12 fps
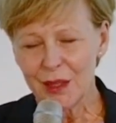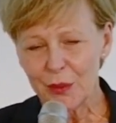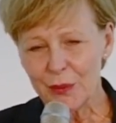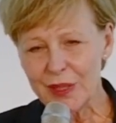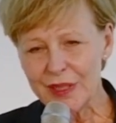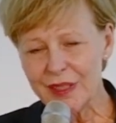
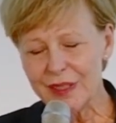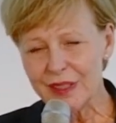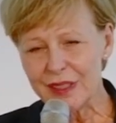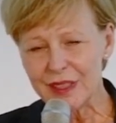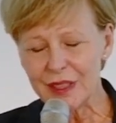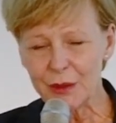When
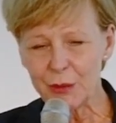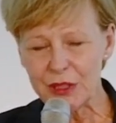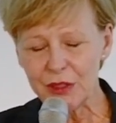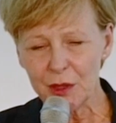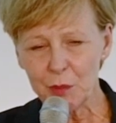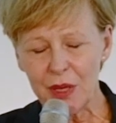
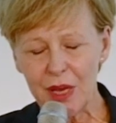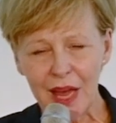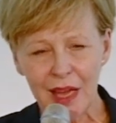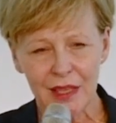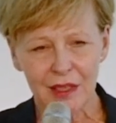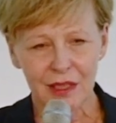you
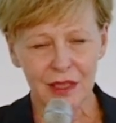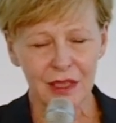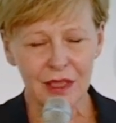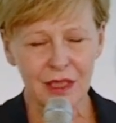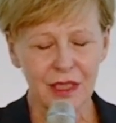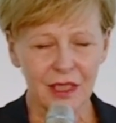apply
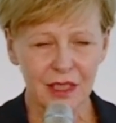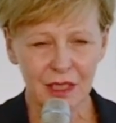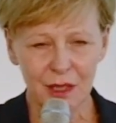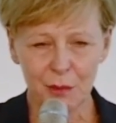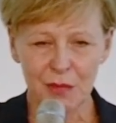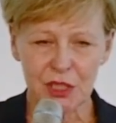the
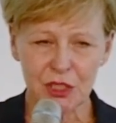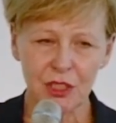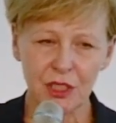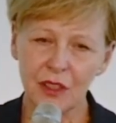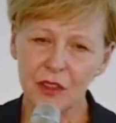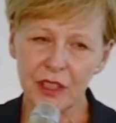
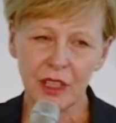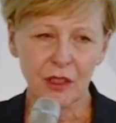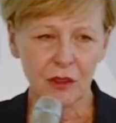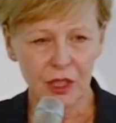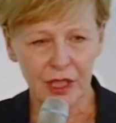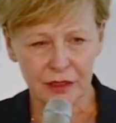machine learning
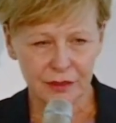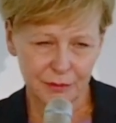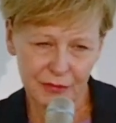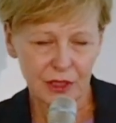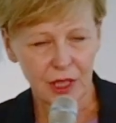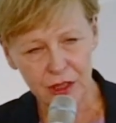or
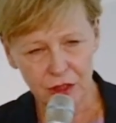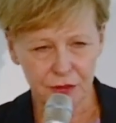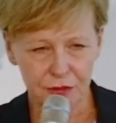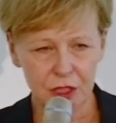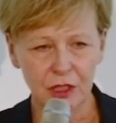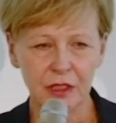
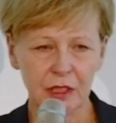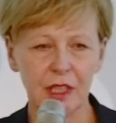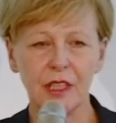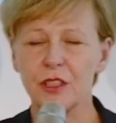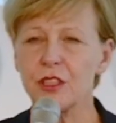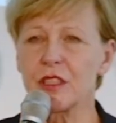artificial
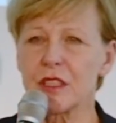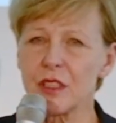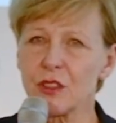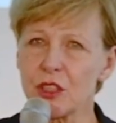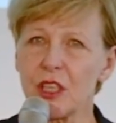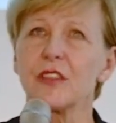intelligence
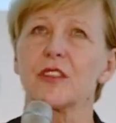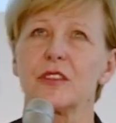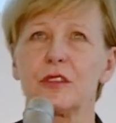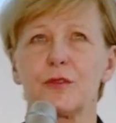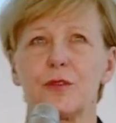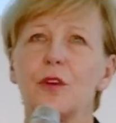in
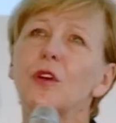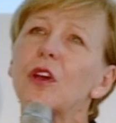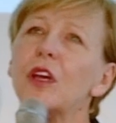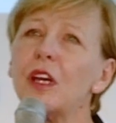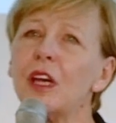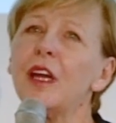general
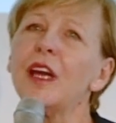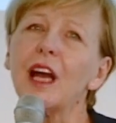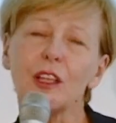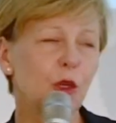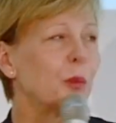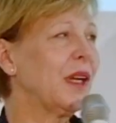for
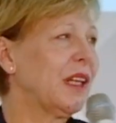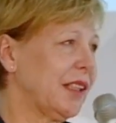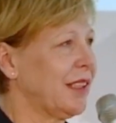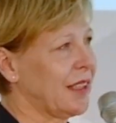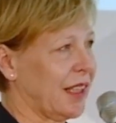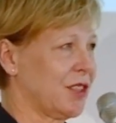anomaly
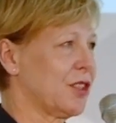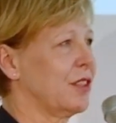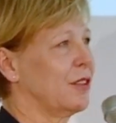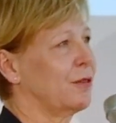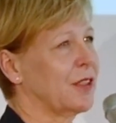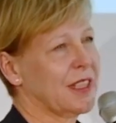
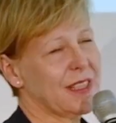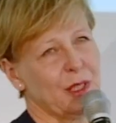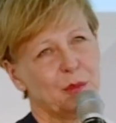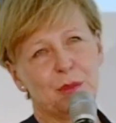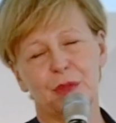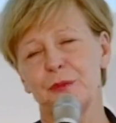detection, for
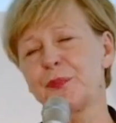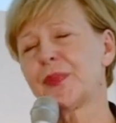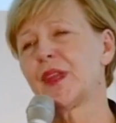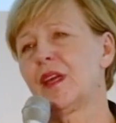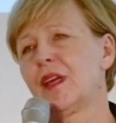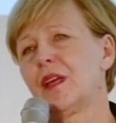example,
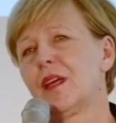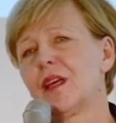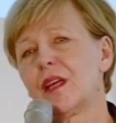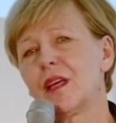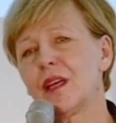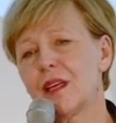
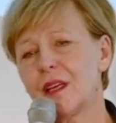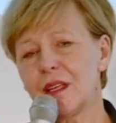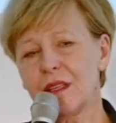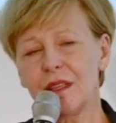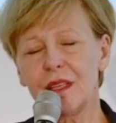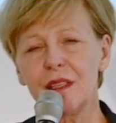
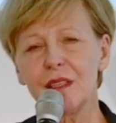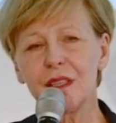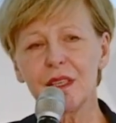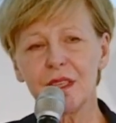then